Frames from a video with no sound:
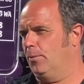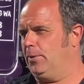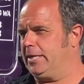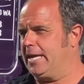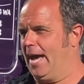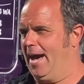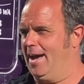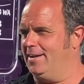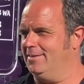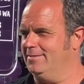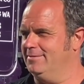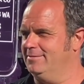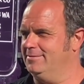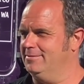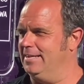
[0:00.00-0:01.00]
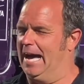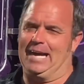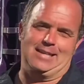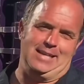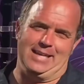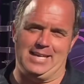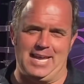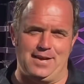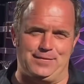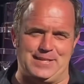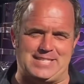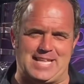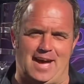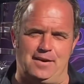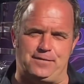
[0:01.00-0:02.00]
cart ugly and heavy
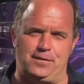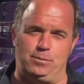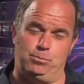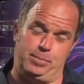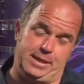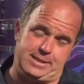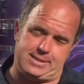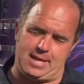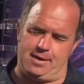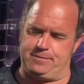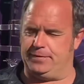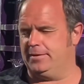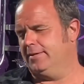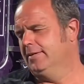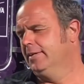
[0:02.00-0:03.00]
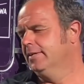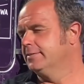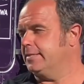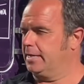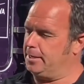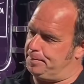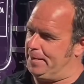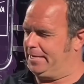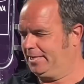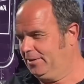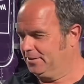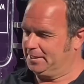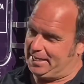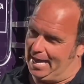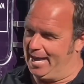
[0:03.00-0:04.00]
stuff and big stuff, and so depending on
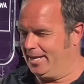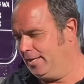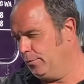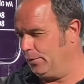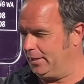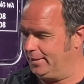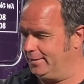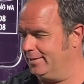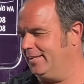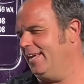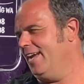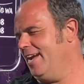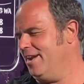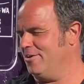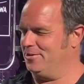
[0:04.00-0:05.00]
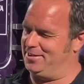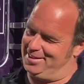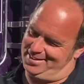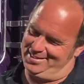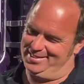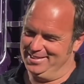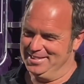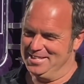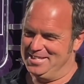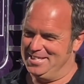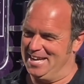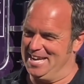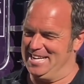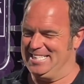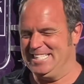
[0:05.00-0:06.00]
the day and the wind and the air and the
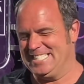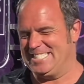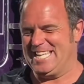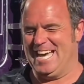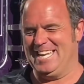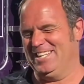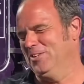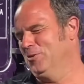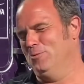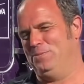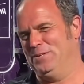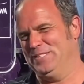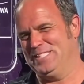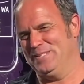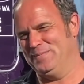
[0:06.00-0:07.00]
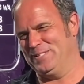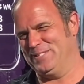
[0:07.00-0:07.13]
heat and the sun and all points of it.